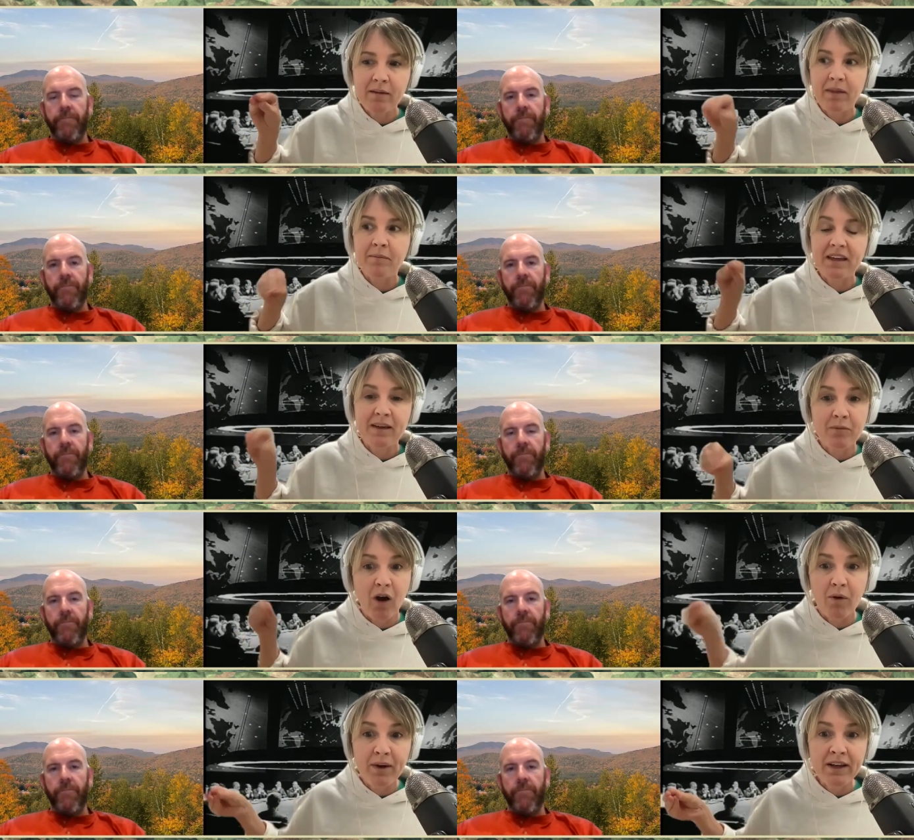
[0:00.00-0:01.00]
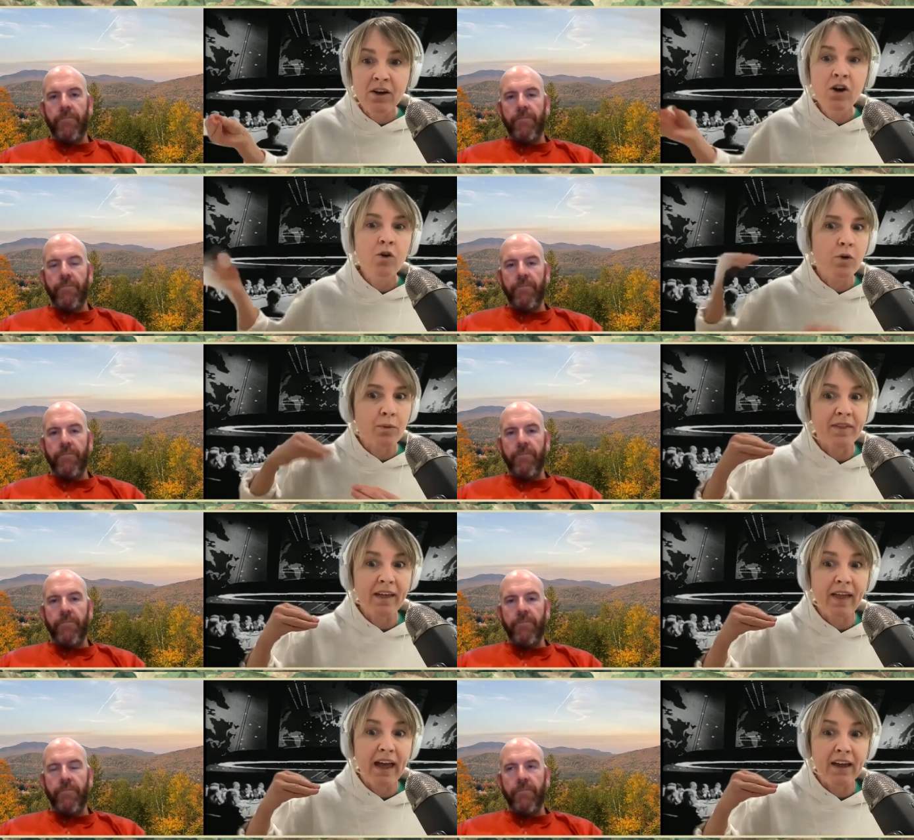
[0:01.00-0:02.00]
Speaker 1: them? Let me keep going, or were
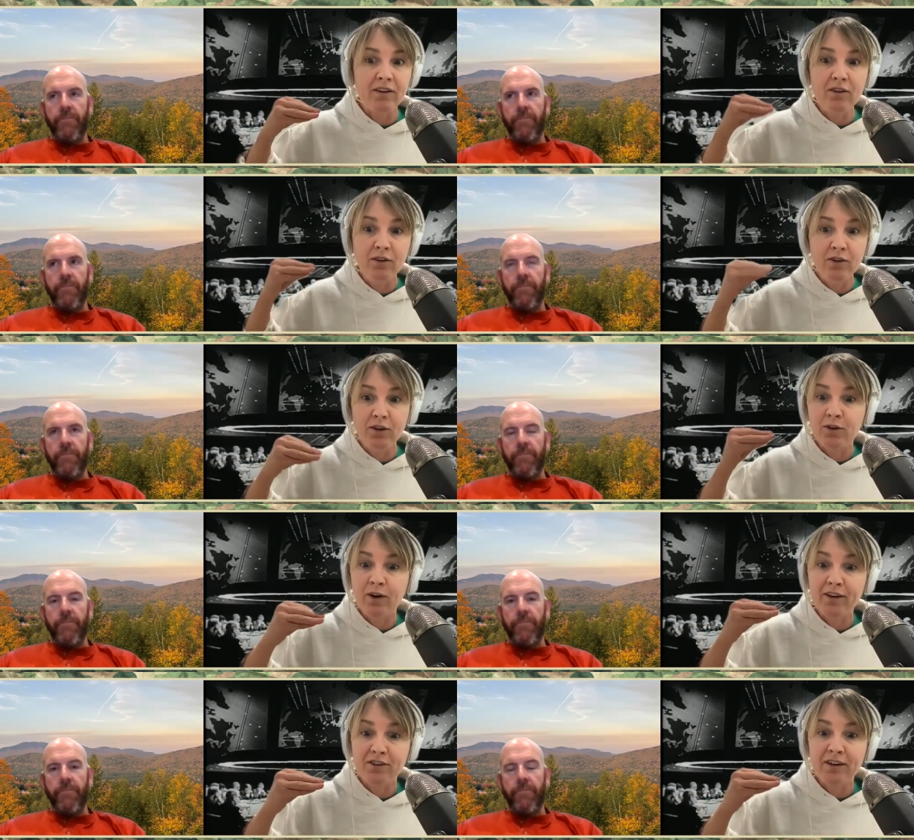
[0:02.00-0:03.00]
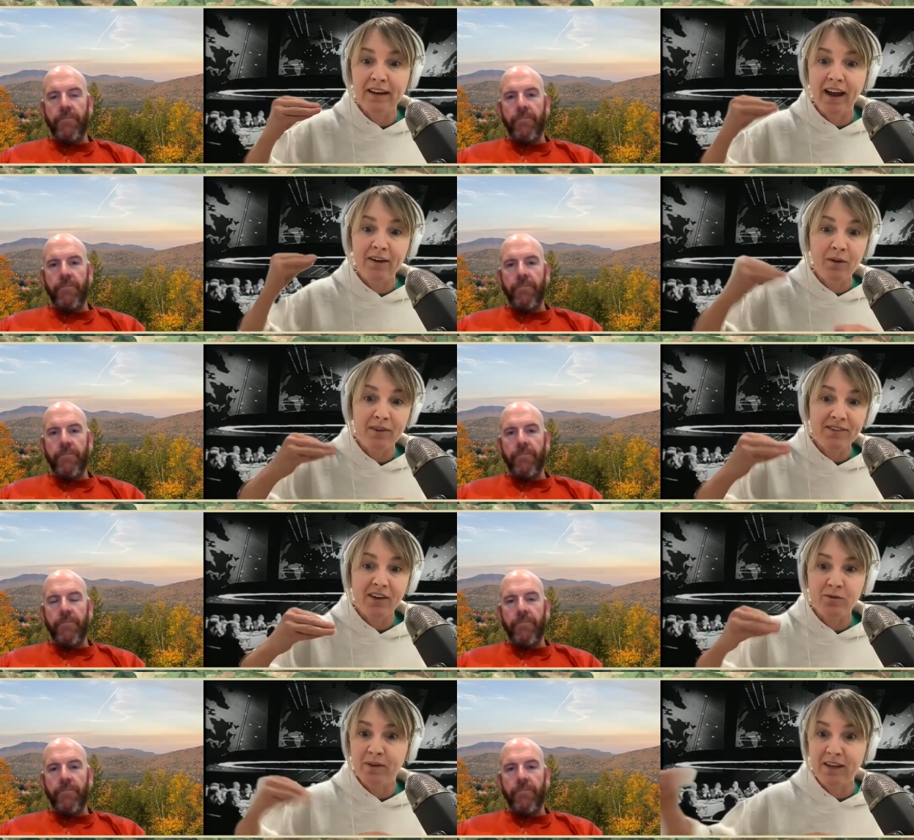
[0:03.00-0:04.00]
they like, "You're crushing it. I know this
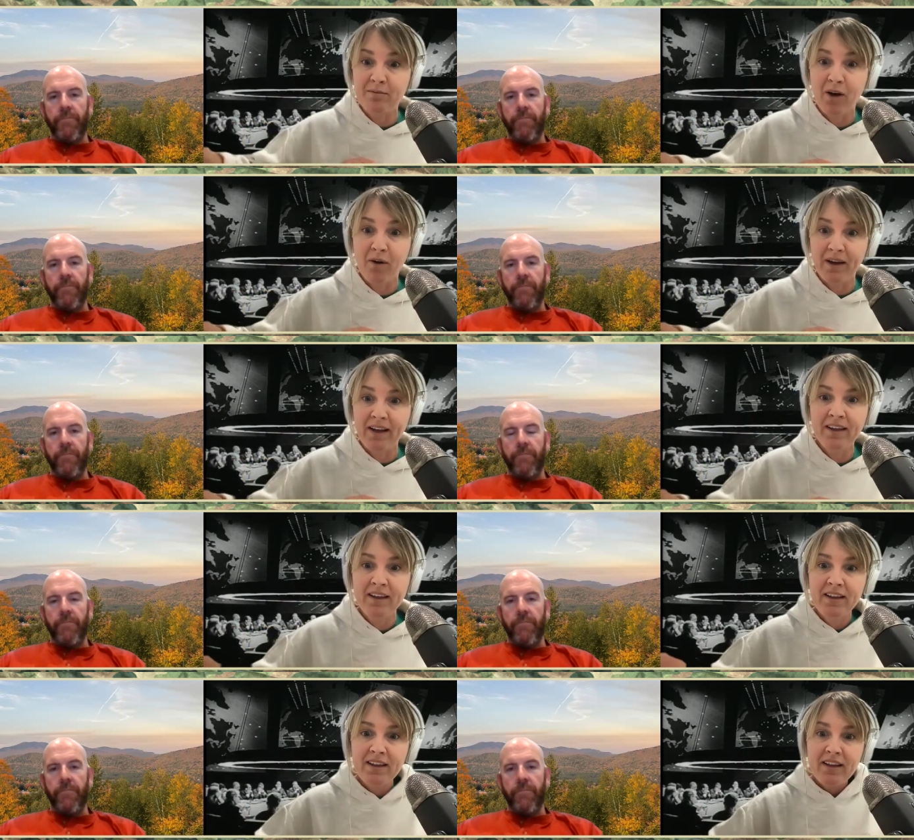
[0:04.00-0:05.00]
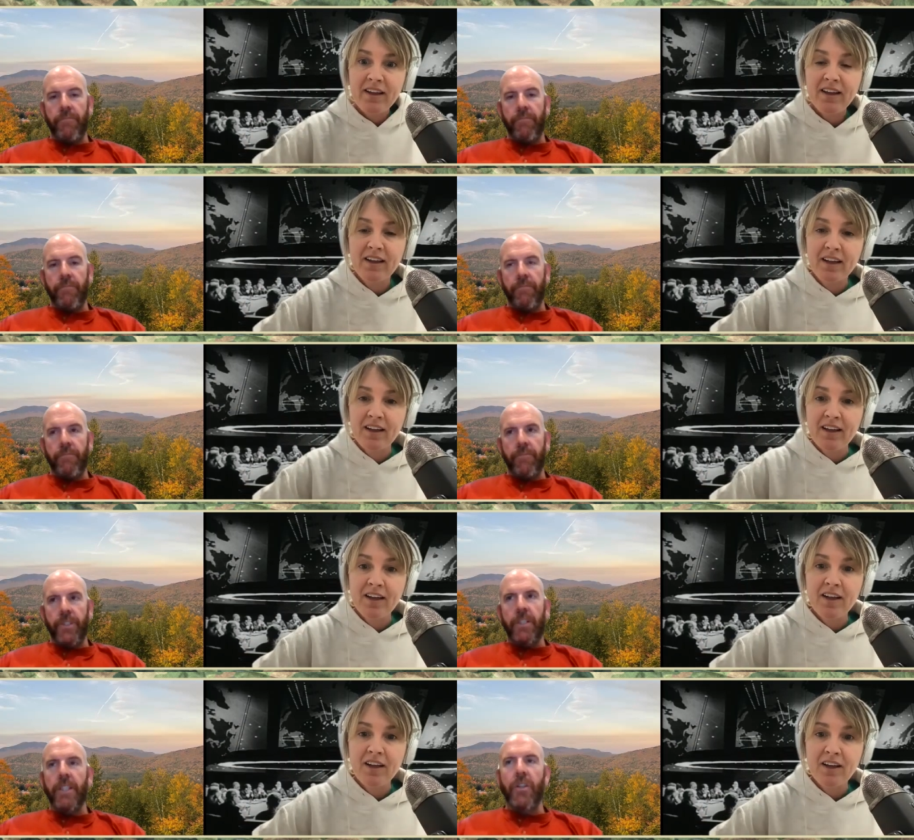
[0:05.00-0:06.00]
sucks, but keep going"?
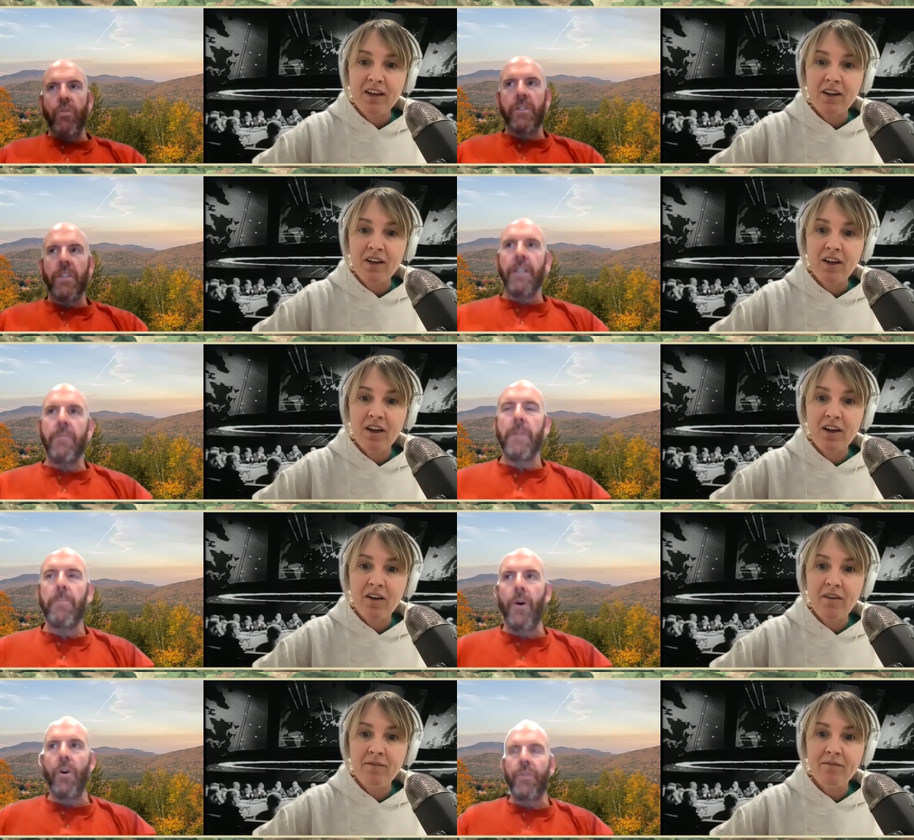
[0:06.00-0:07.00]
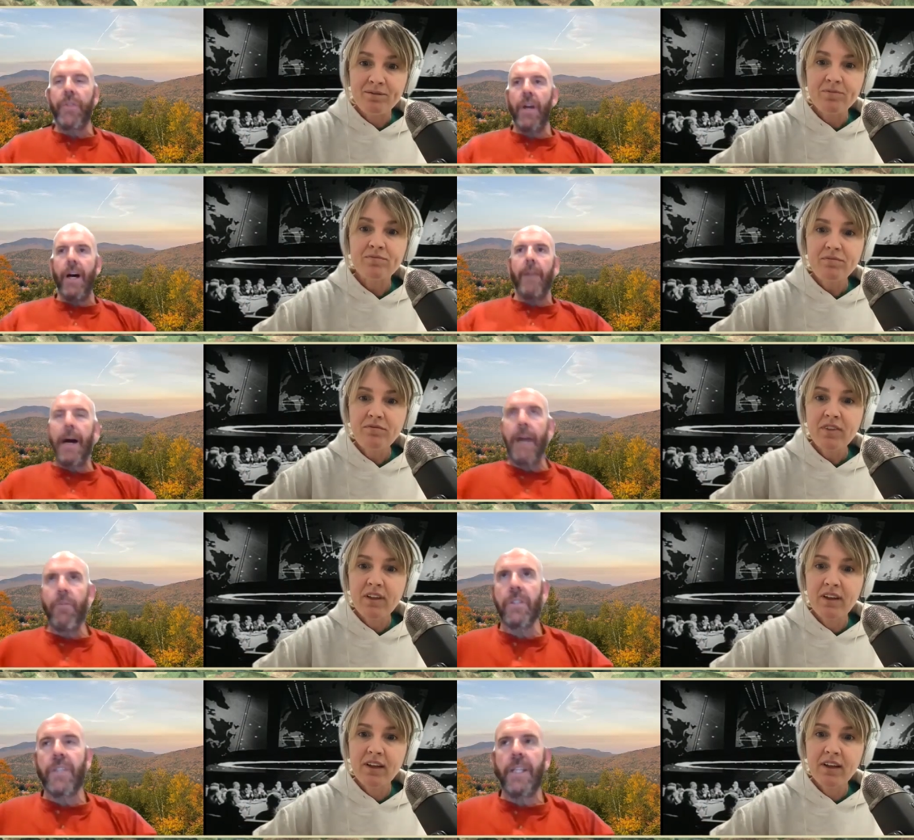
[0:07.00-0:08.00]
So
Speaker 2: it was a little bit of both. I
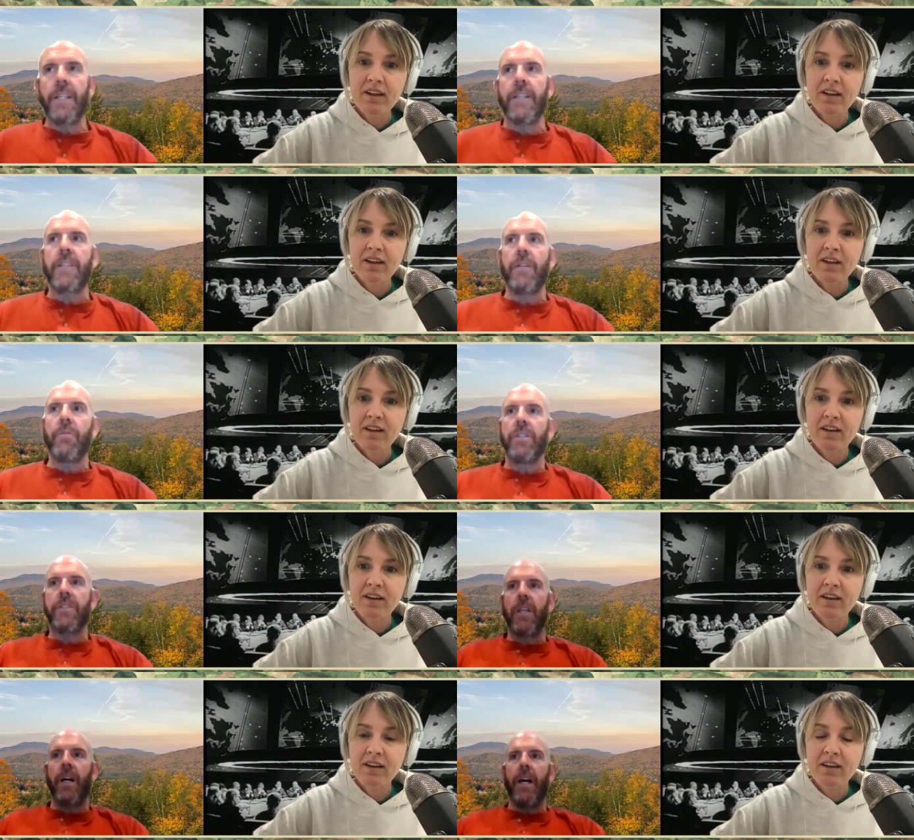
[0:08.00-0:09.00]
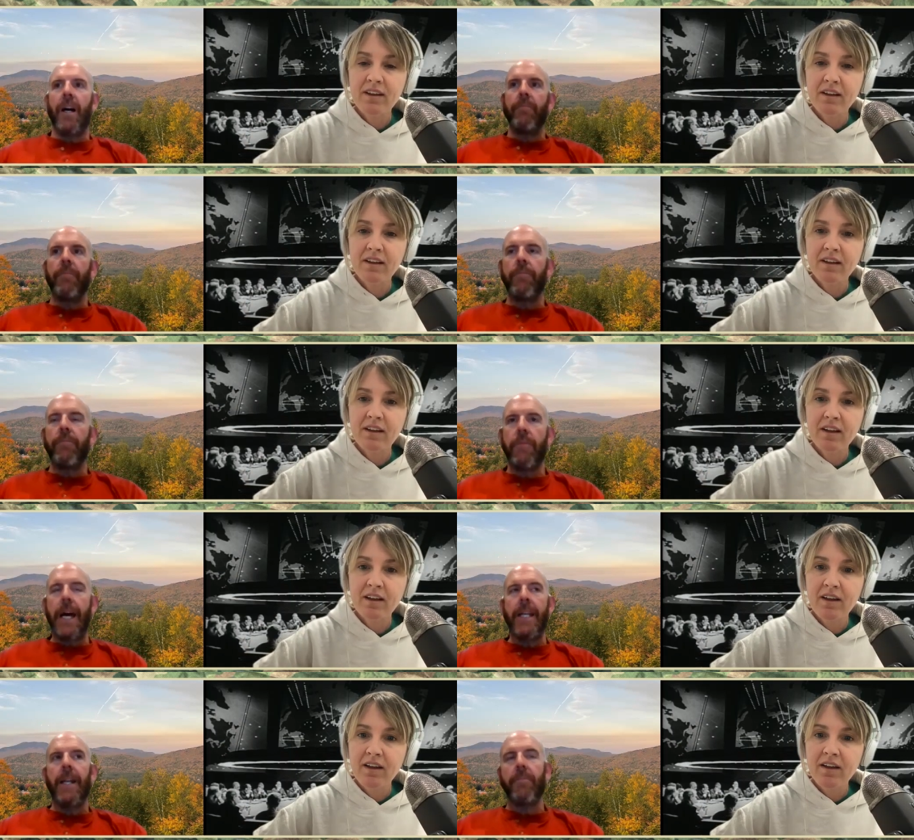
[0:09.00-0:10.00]
will say this: there was
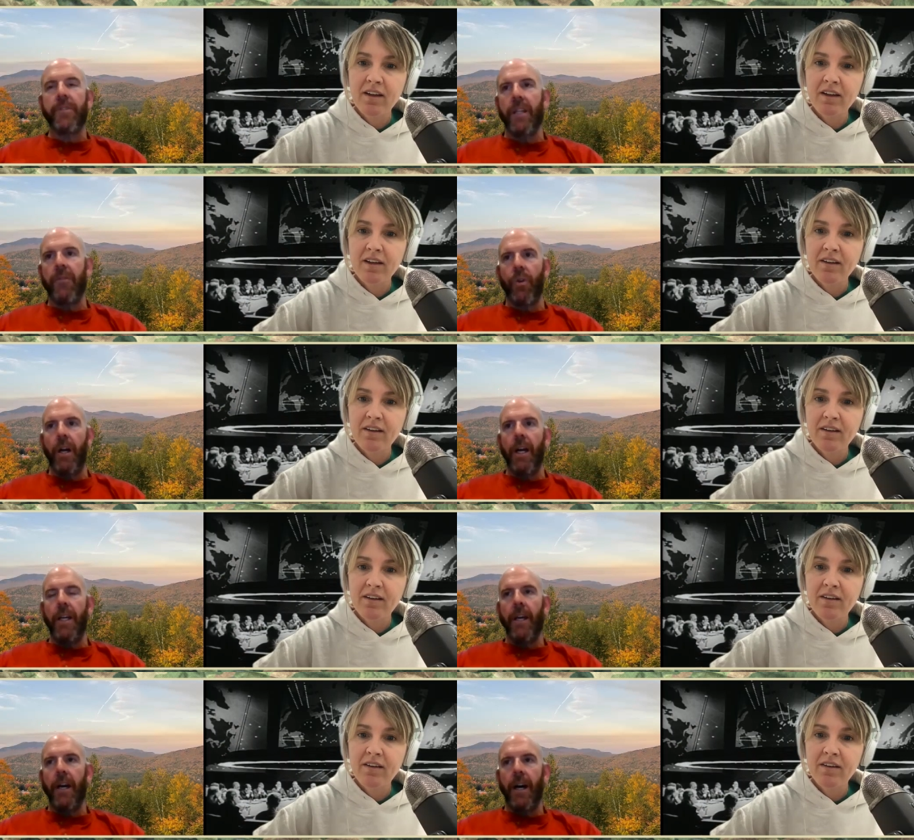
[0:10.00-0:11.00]
99% of what I,